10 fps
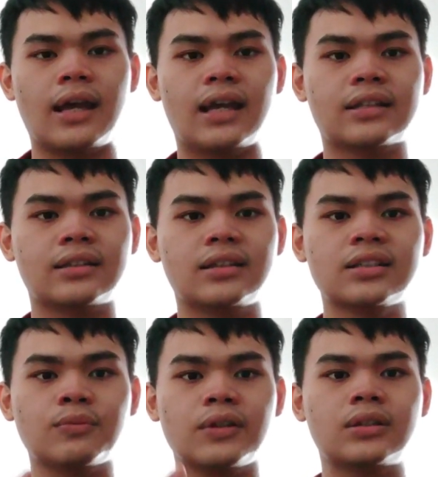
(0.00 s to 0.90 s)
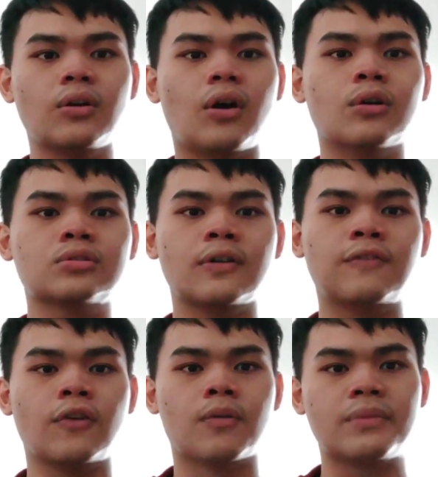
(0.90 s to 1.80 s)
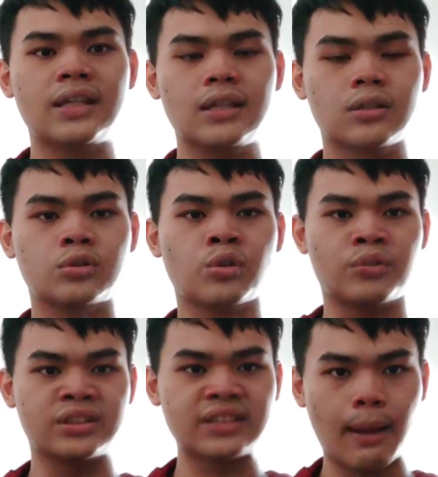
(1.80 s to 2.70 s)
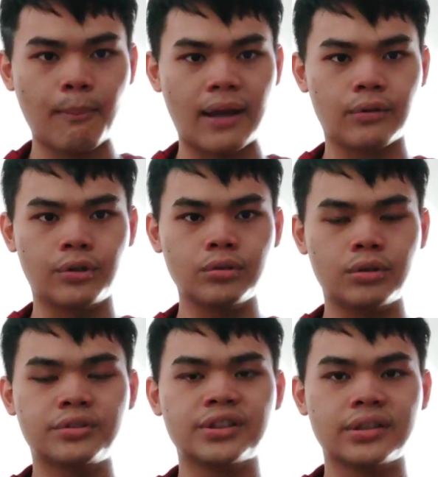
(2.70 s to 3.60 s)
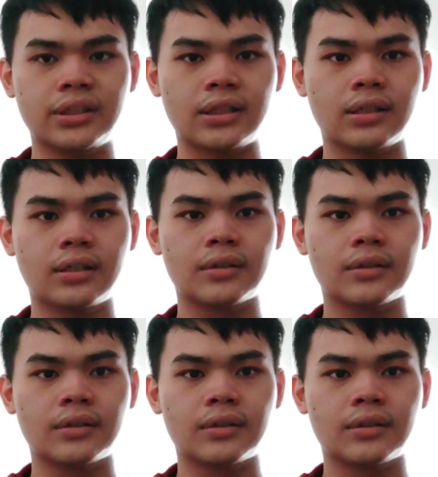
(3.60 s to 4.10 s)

And this video also for me to restart my YouTube journey.